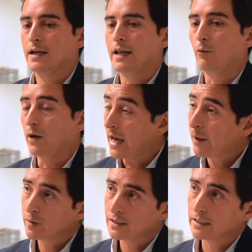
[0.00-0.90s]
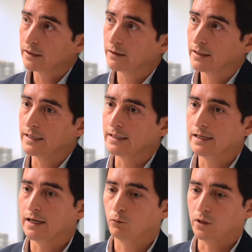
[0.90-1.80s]
Now what happens here is
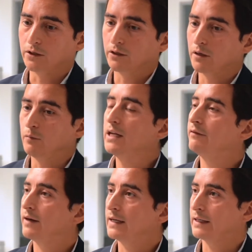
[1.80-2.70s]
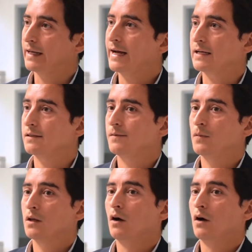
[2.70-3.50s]
that when you're humidifying the gas,